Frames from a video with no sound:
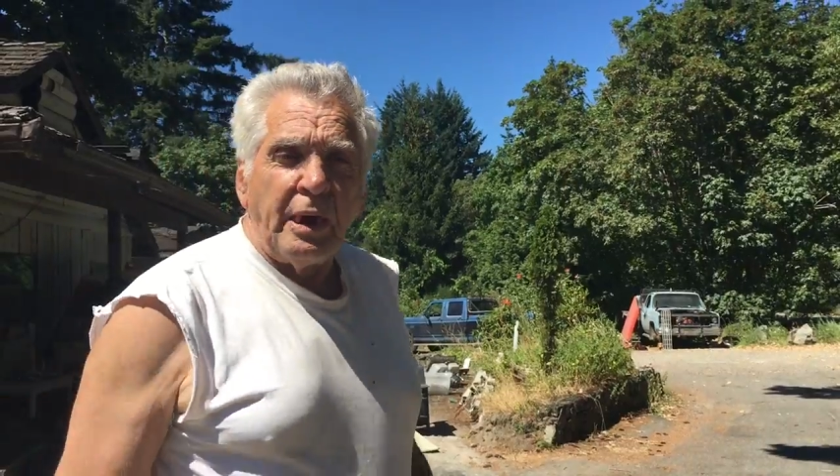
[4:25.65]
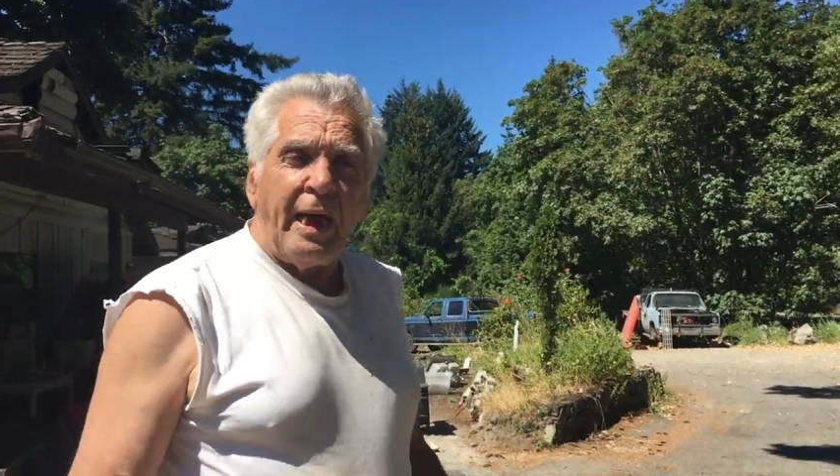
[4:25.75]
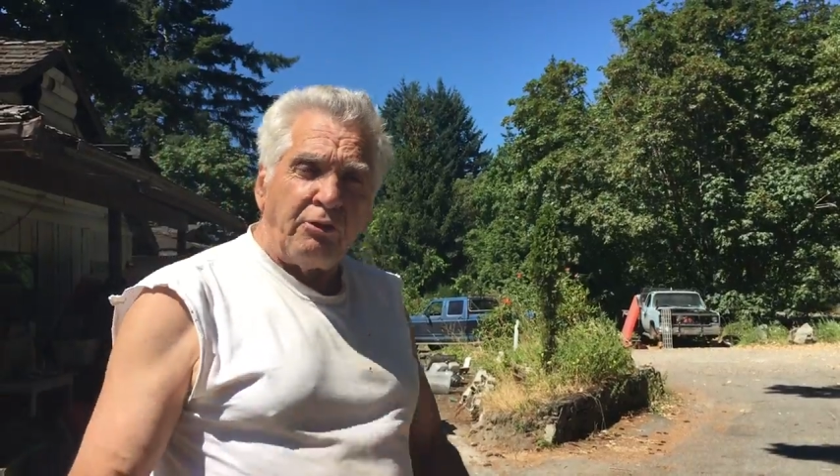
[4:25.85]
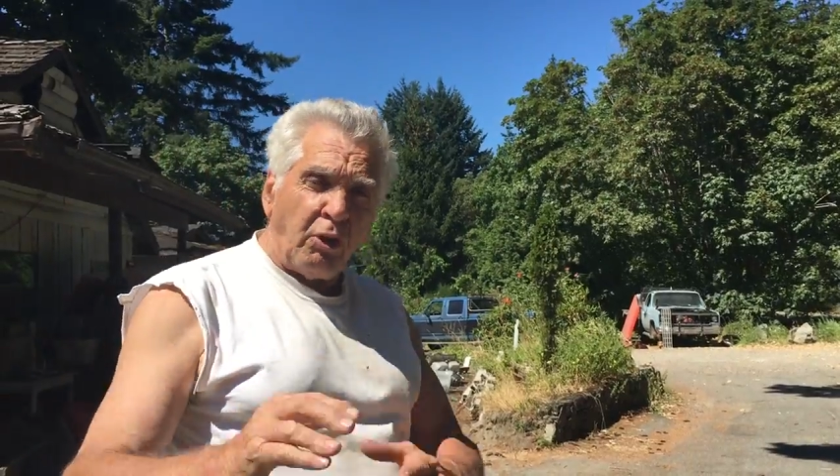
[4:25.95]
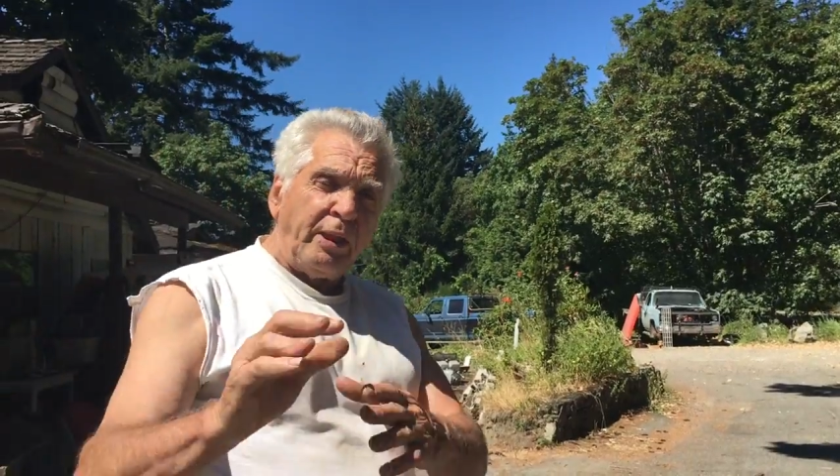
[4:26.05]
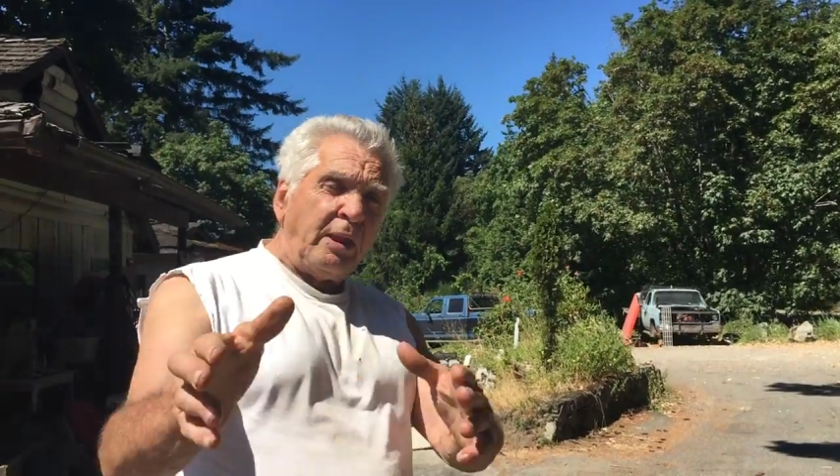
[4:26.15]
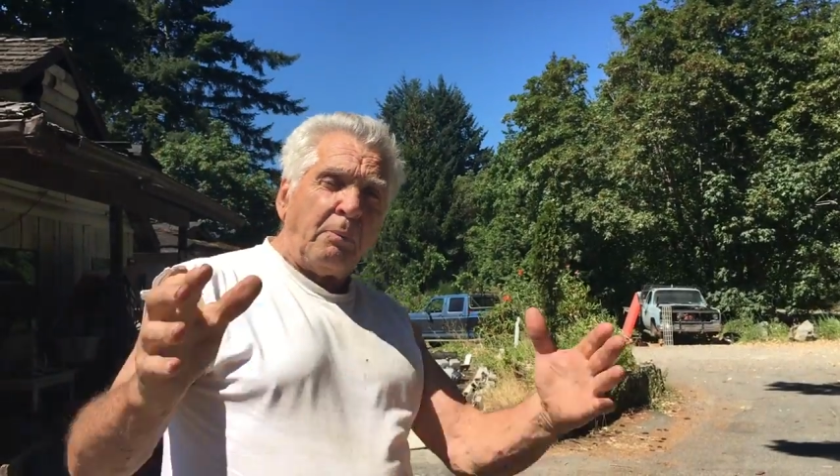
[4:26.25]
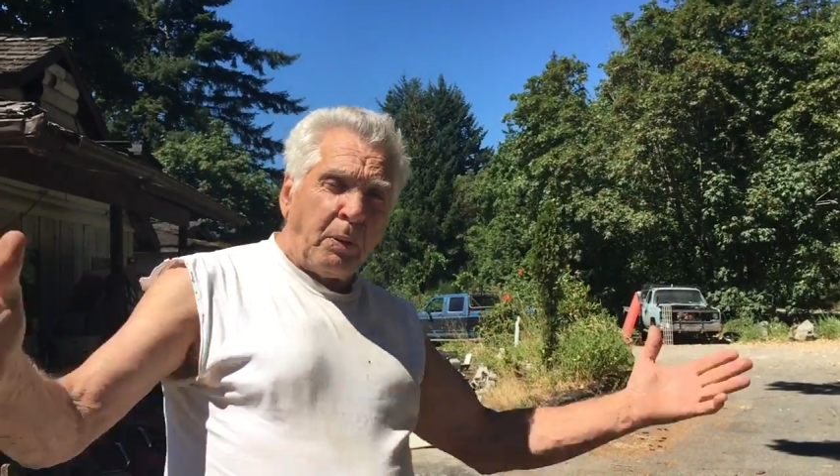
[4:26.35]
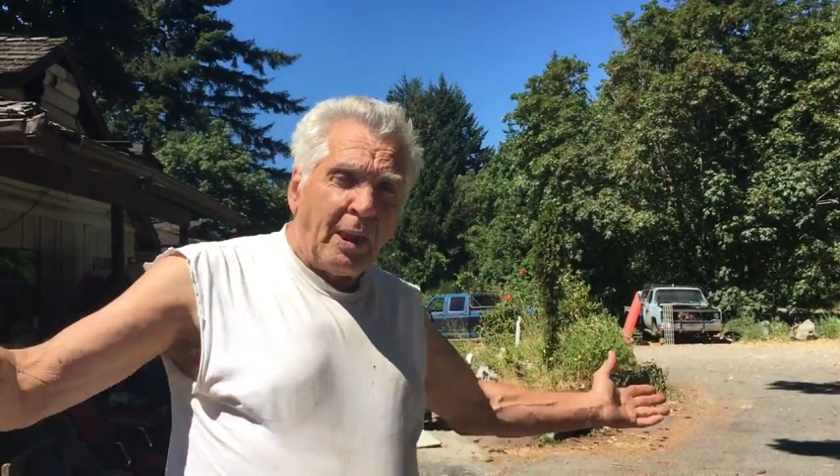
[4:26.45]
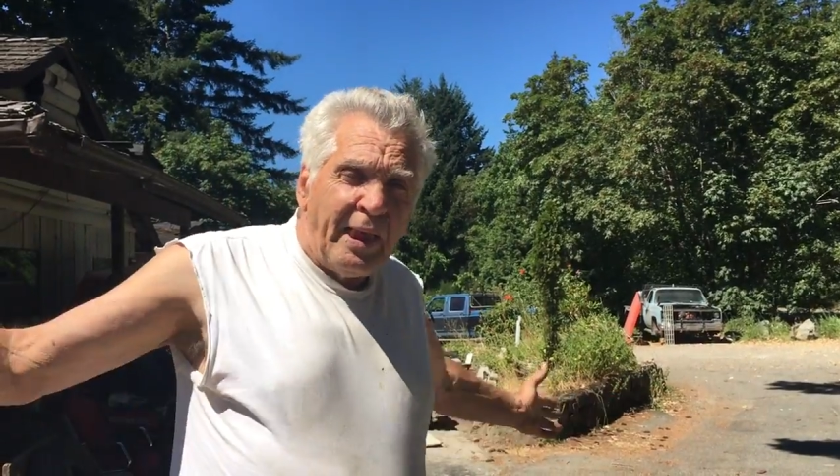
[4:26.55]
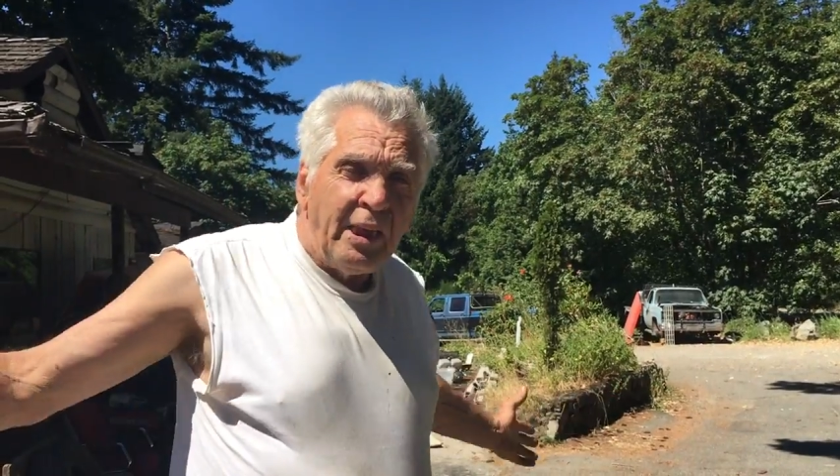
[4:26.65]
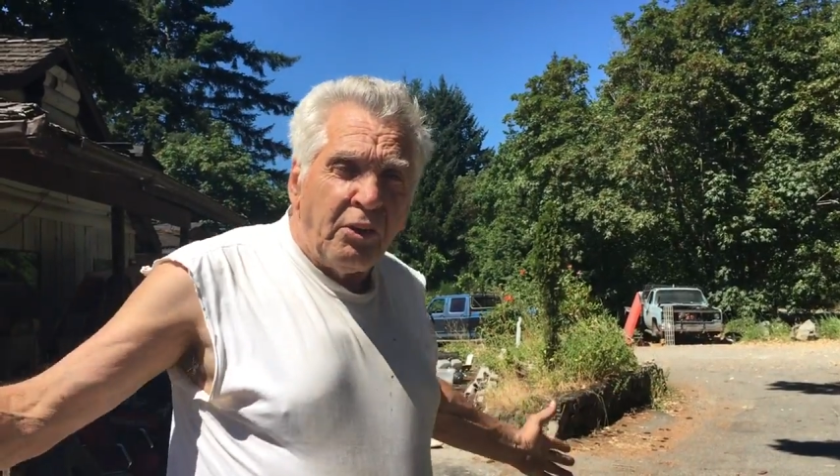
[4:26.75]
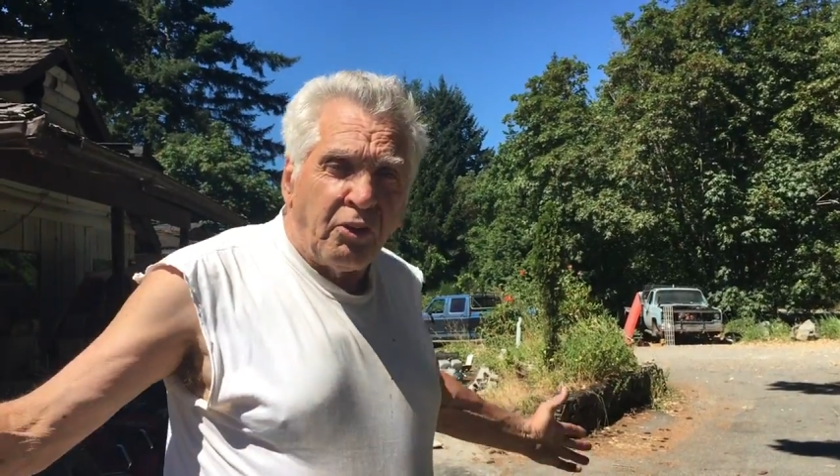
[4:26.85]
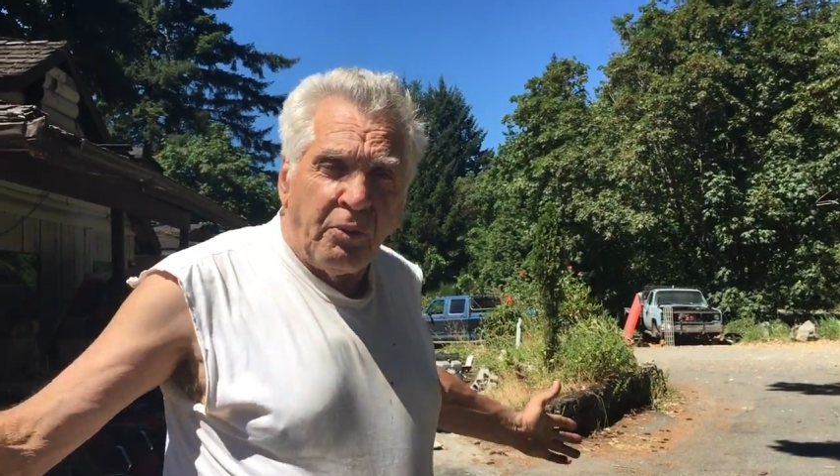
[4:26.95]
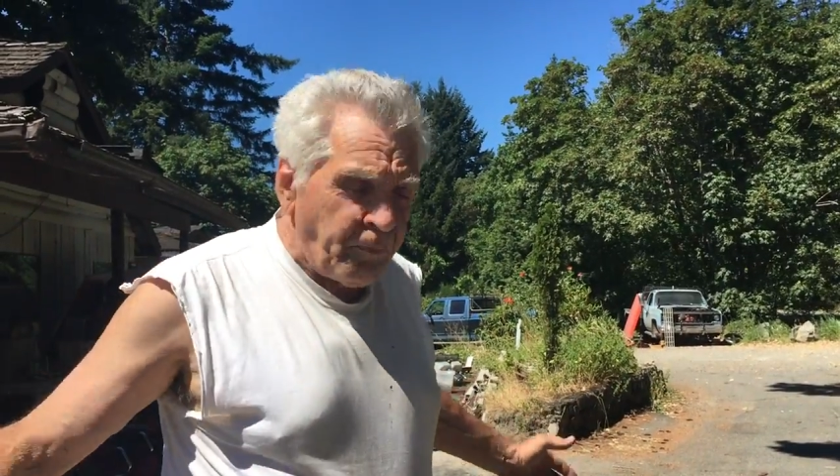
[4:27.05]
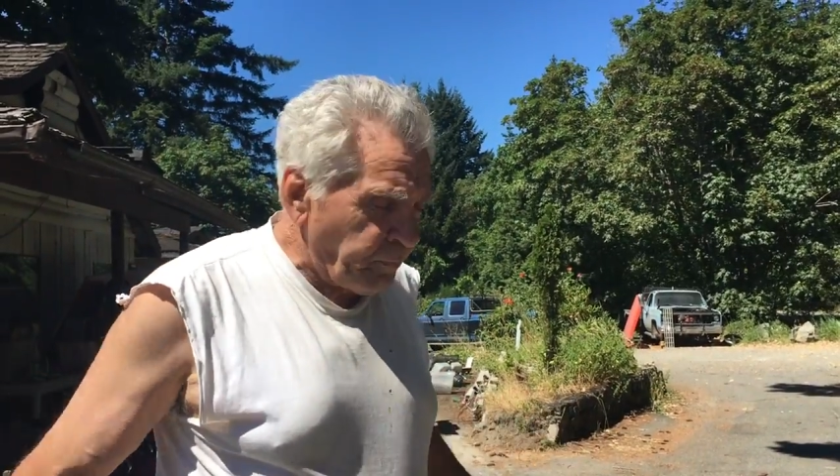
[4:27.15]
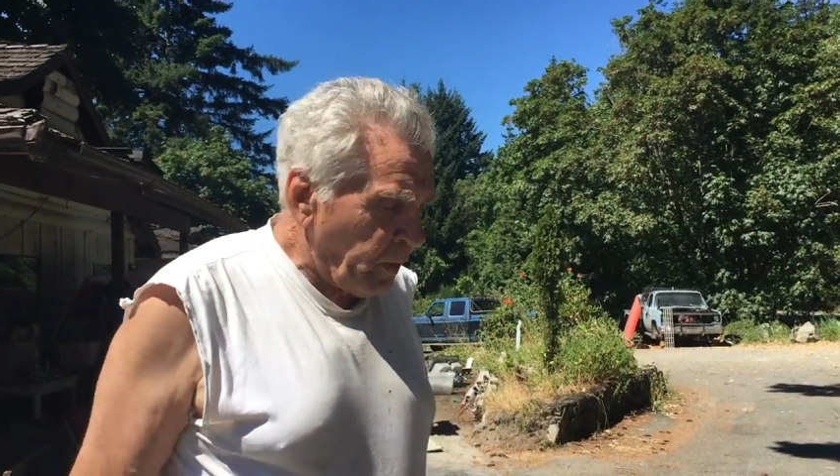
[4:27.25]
And so then the police,